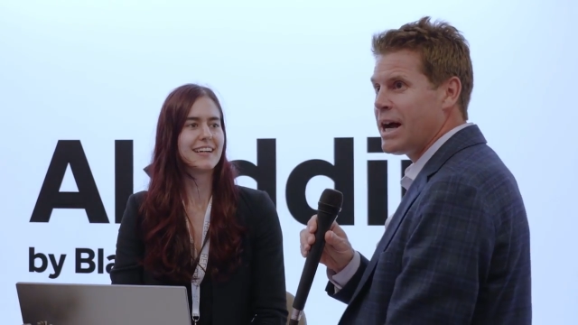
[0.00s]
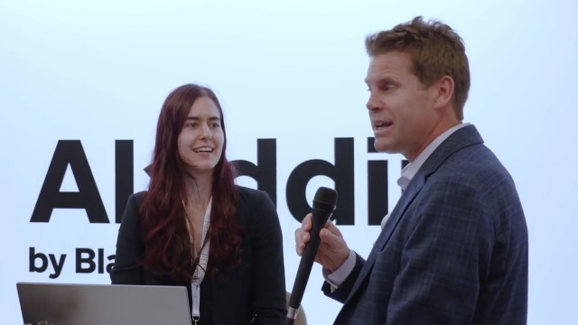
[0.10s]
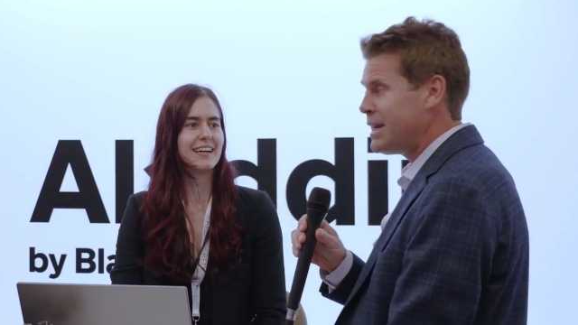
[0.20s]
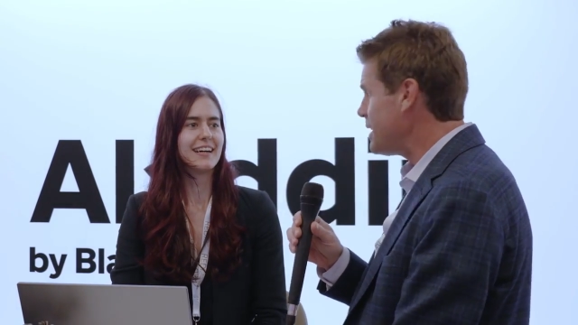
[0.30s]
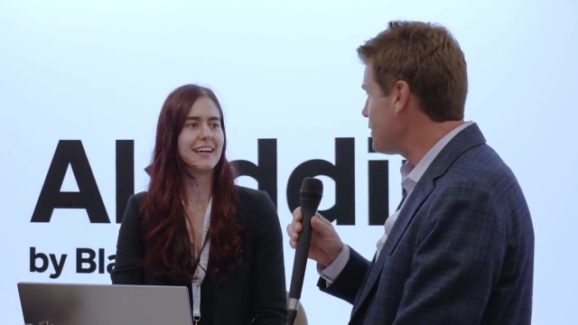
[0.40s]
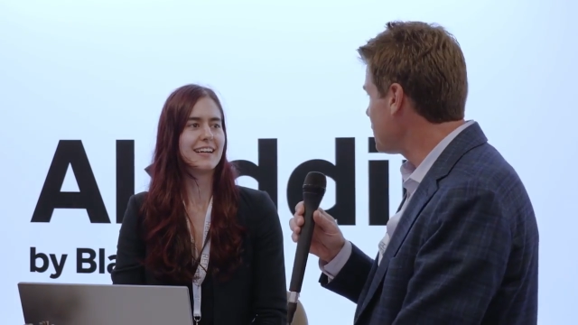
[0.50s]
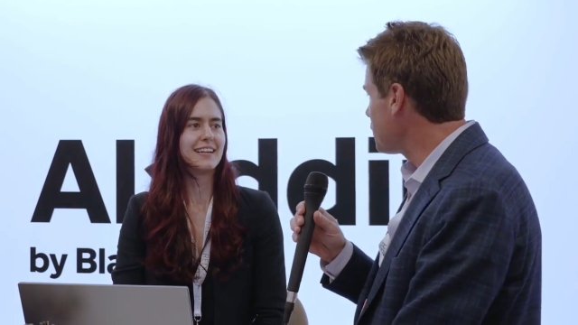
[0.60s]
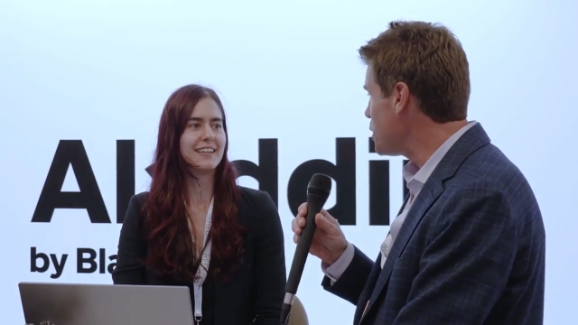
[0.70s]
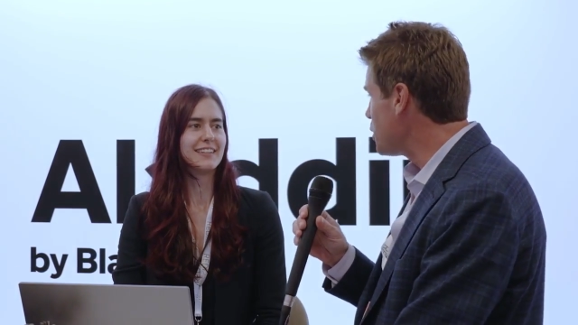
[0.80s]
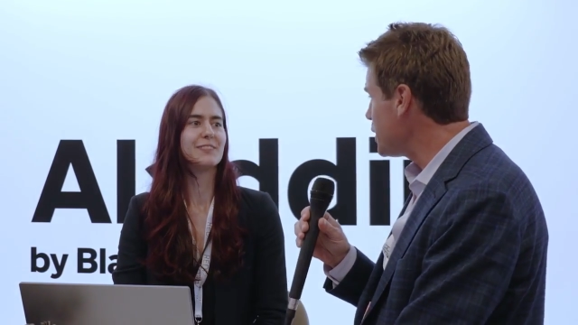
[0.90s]
Speaker 1: I
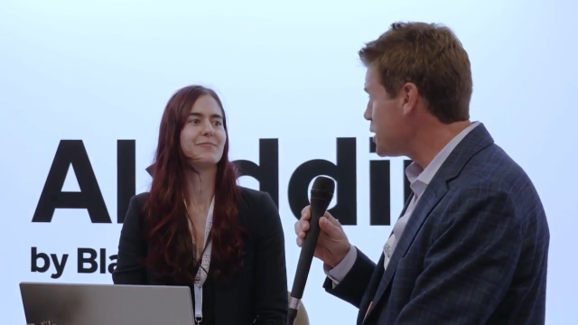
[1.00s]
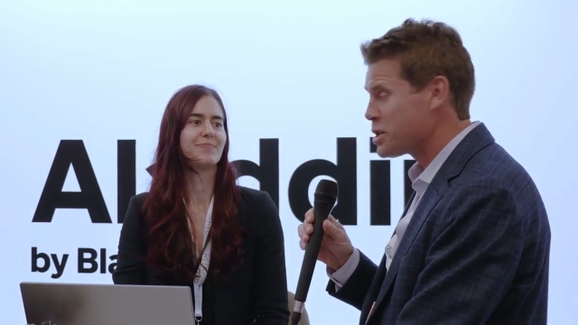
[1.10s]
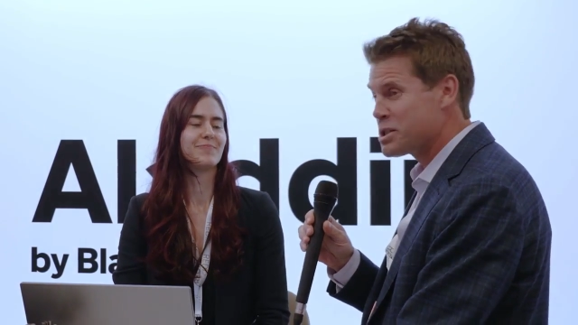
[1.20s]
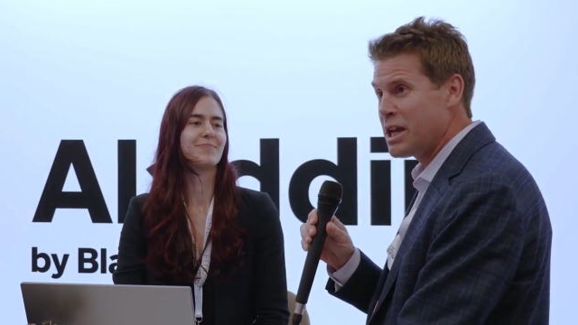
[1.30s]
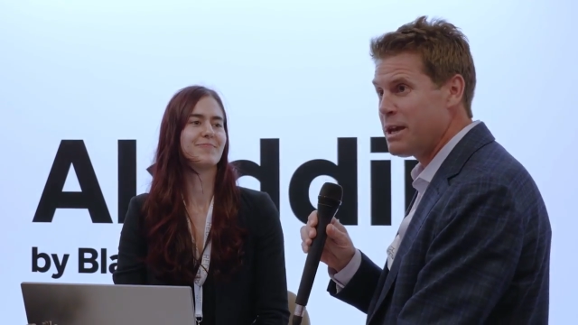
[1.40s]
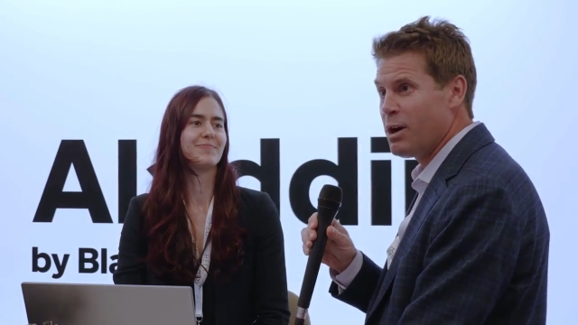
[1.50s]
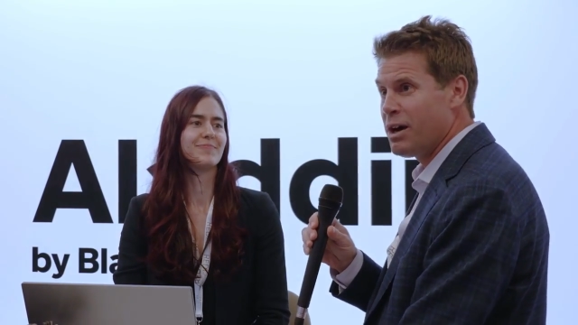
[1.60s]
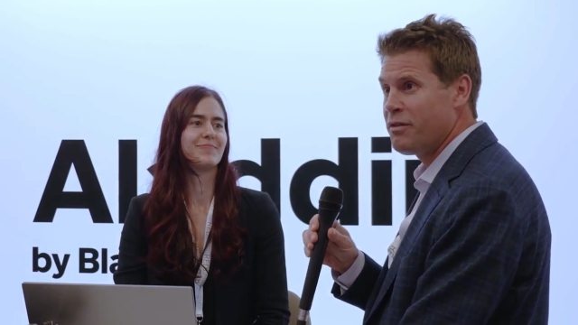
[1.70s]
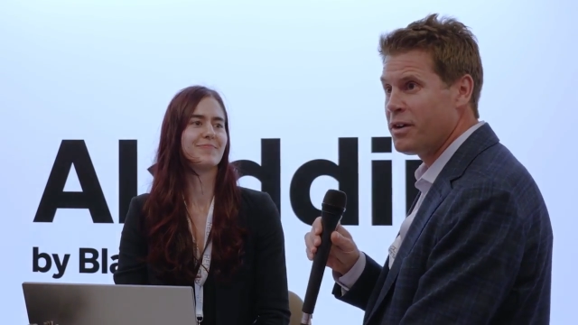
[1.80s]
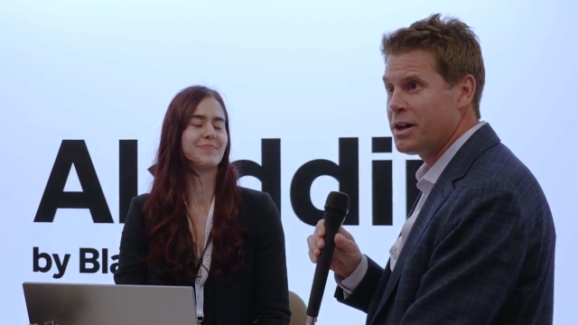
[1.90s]
literally just came
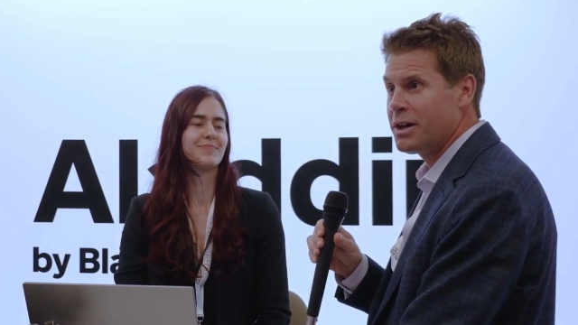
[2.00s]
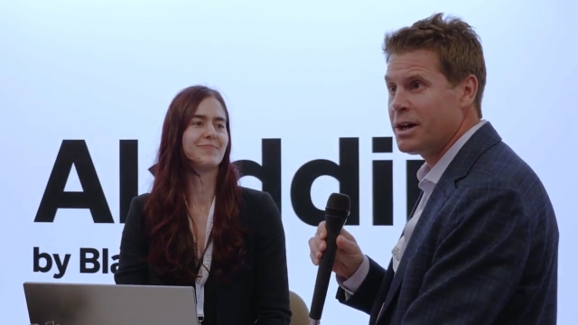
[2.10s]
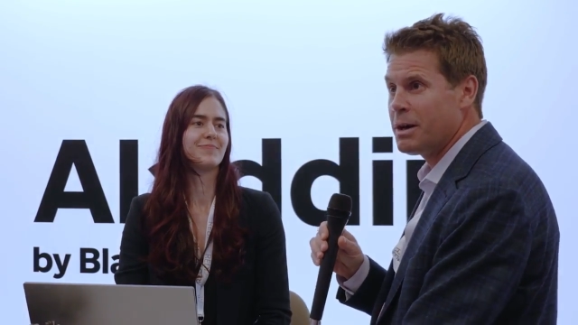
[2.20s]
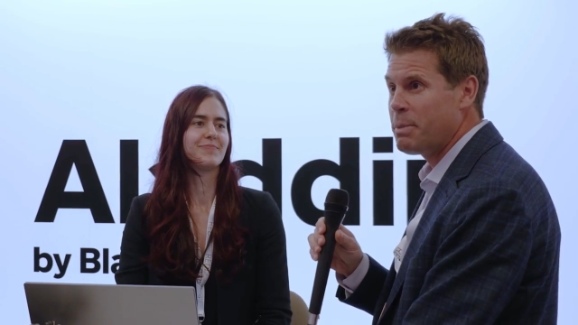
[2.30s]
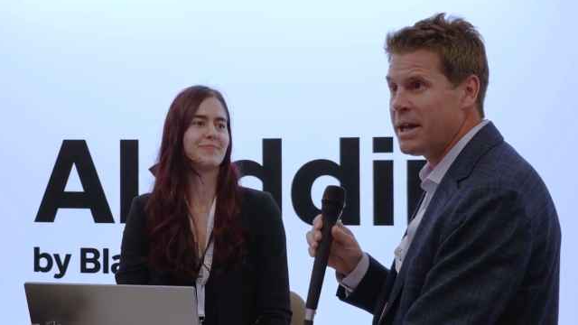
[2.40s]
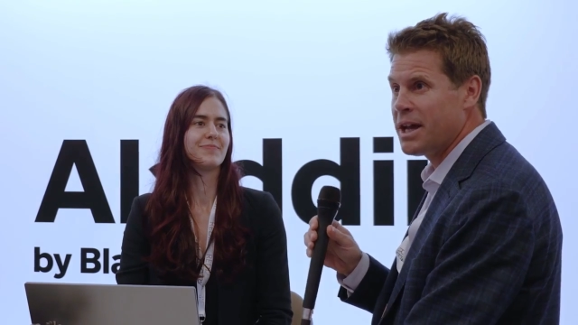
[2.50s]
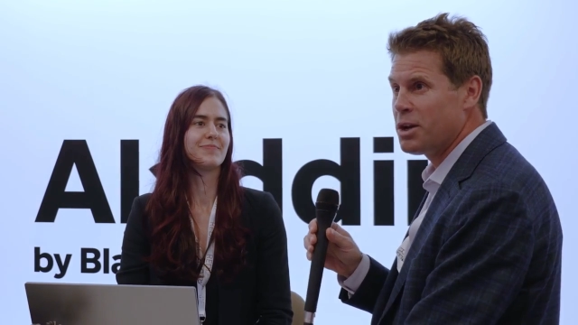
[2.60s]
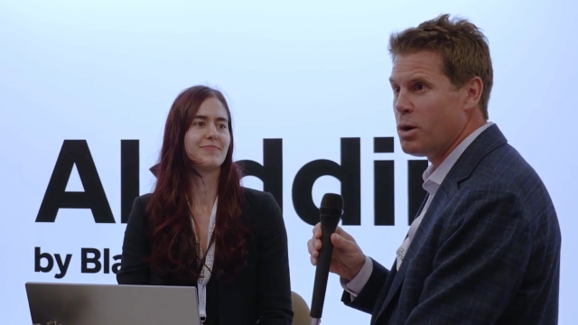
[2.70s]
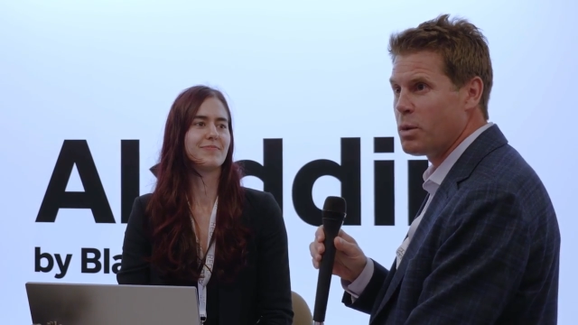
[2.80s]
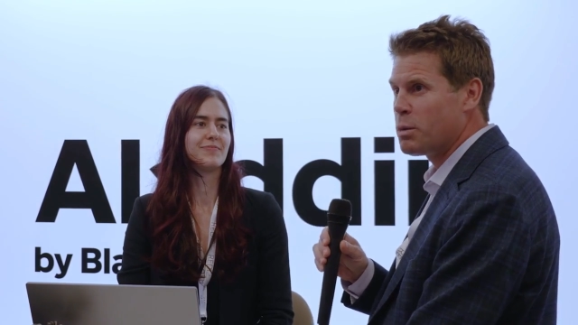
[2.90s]
off a, a
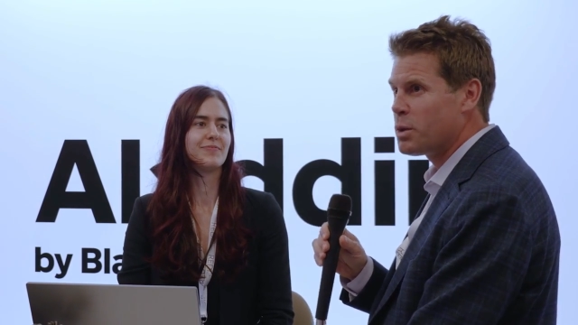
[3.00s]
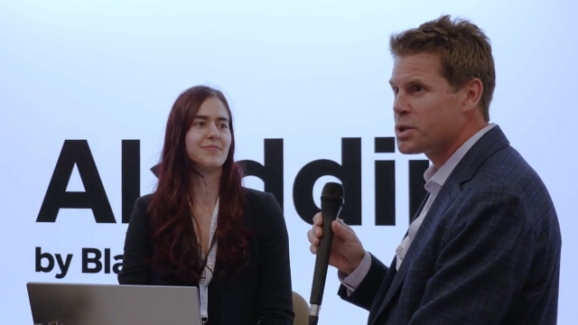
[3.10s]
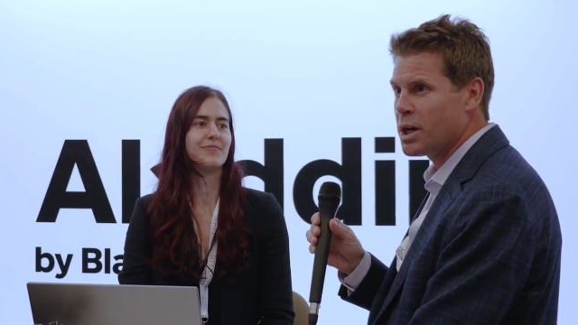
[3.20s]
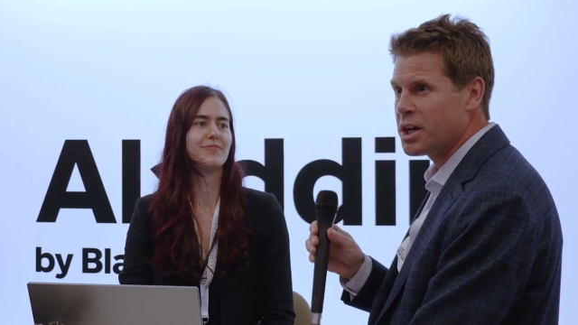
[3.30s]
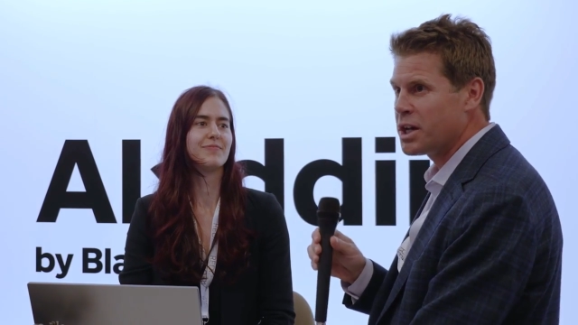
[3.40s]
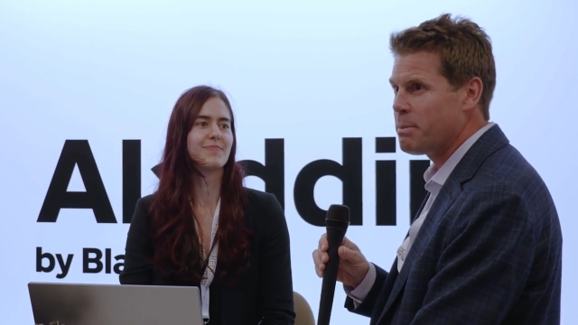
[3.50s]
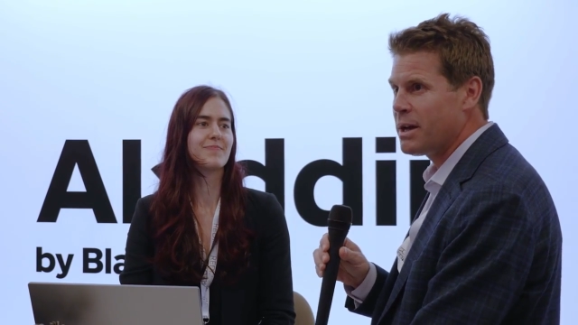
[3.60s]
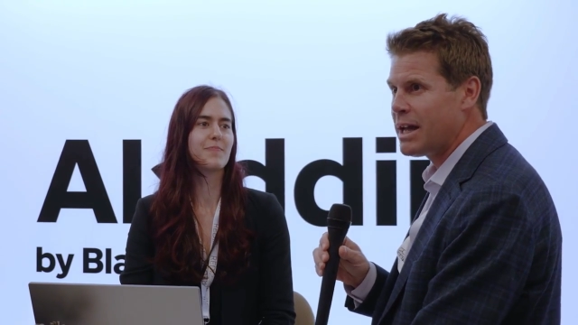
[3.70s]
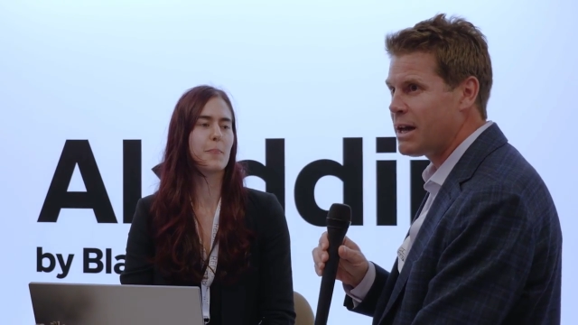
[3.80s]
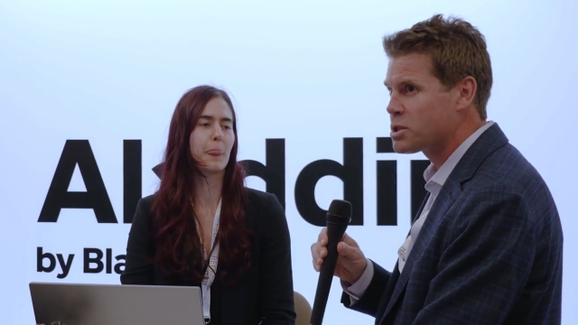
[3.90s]
panel where we're talking
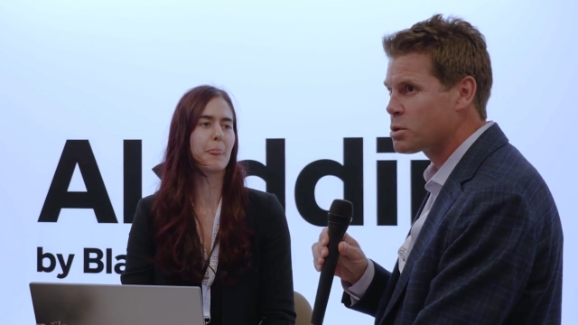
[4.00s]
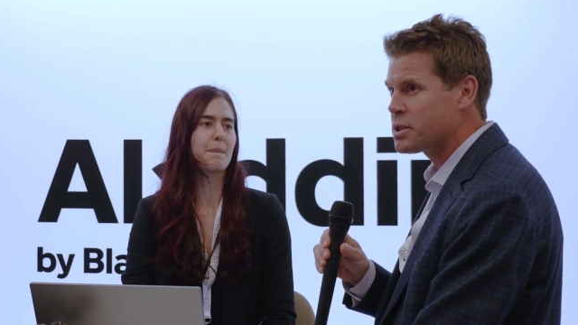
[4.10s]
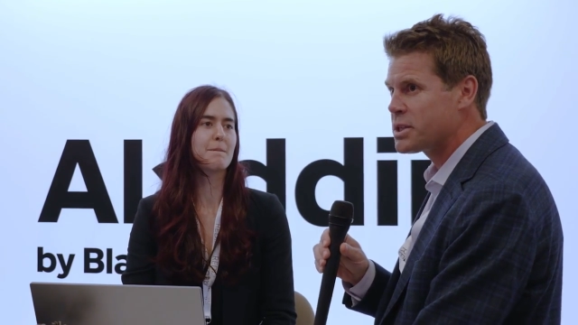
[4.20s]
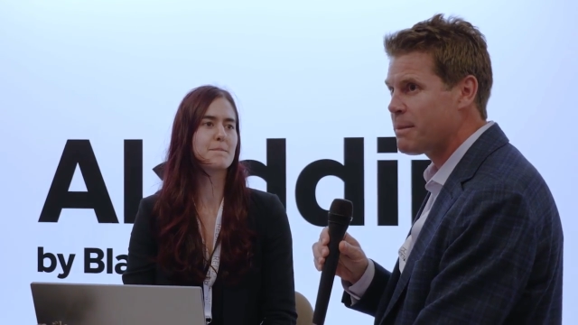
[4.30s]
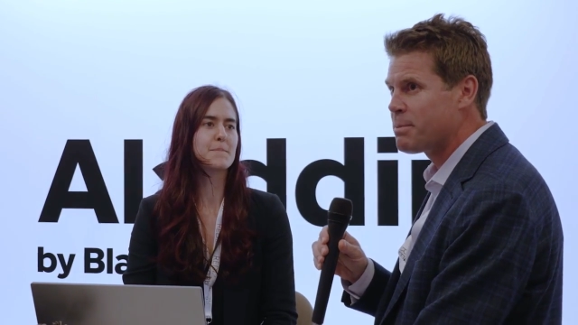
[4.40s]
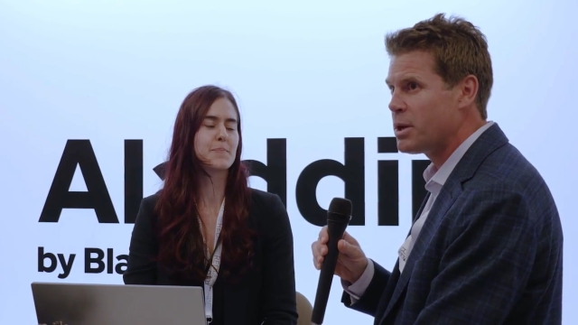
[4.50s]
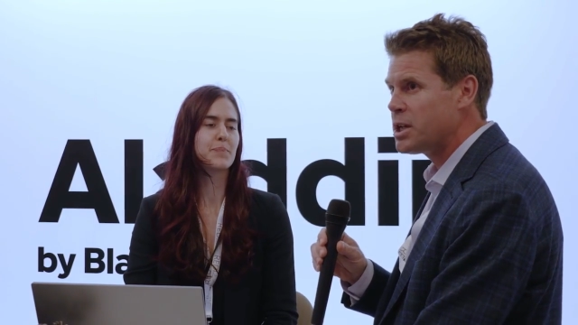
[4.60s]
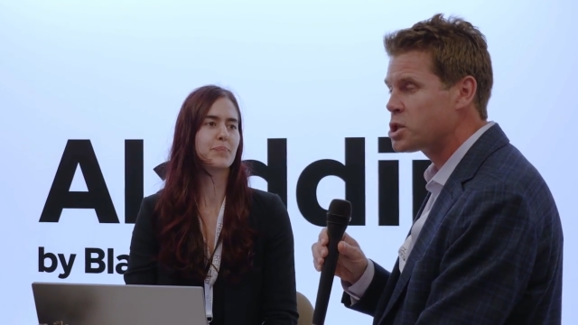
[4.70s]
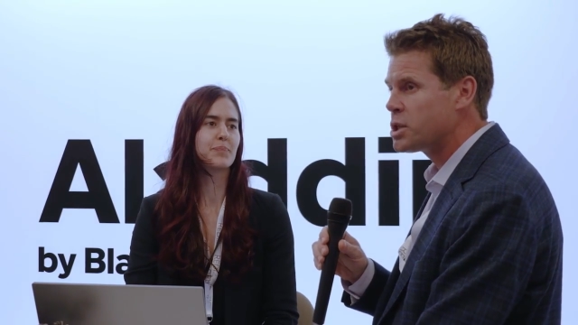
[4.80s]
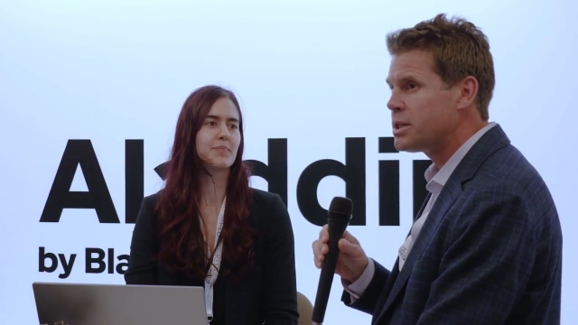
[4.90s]
about outsourced
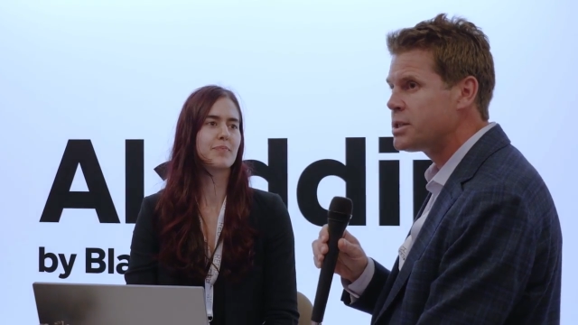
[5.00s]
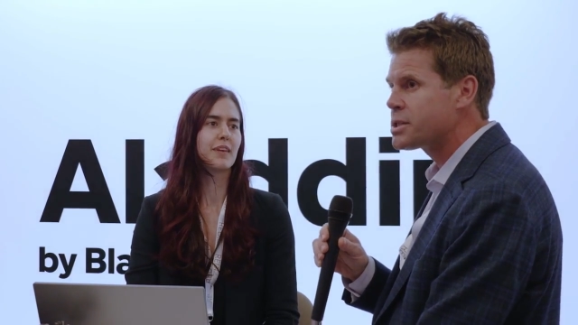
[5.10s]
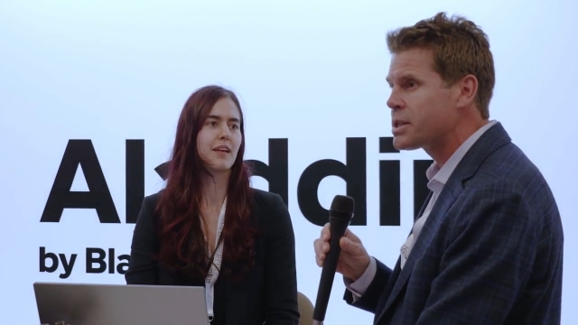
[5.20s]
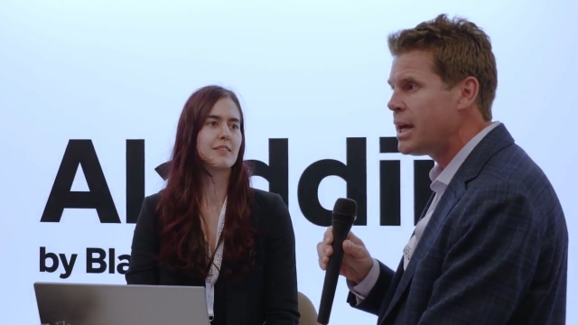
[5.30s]
operations.